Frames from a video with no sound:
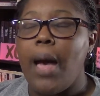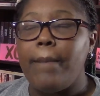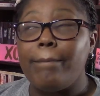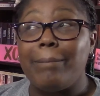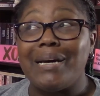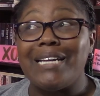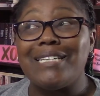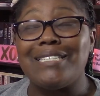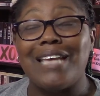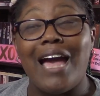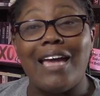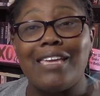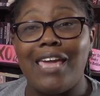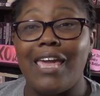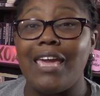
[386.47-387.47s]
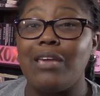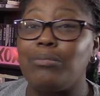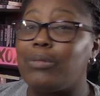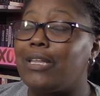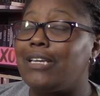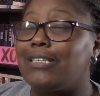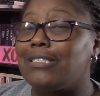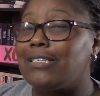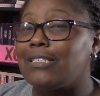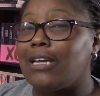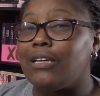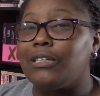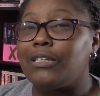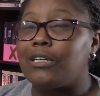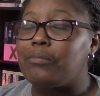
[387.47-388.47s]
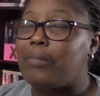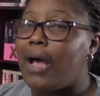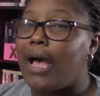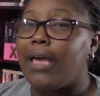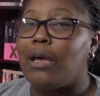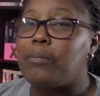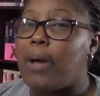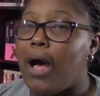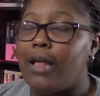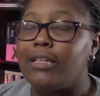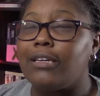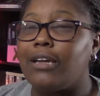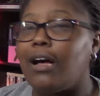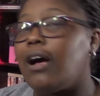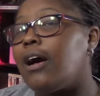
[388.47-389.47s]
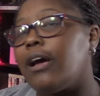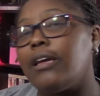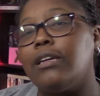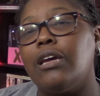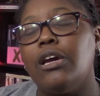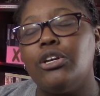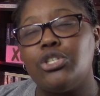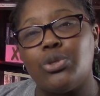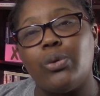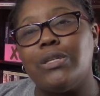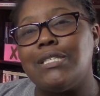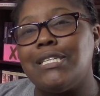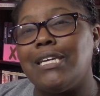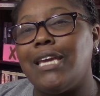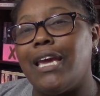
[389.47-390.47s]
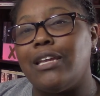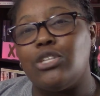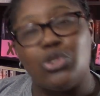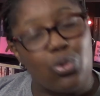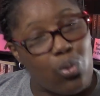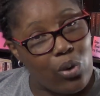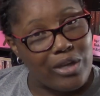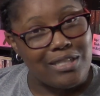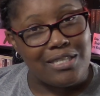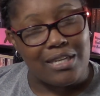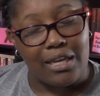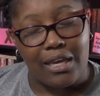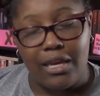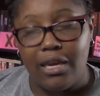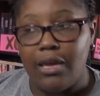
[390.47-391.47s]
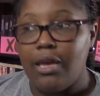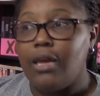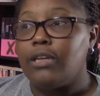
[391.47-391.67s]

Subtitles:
But I can place this under my Apollycon 20 and 20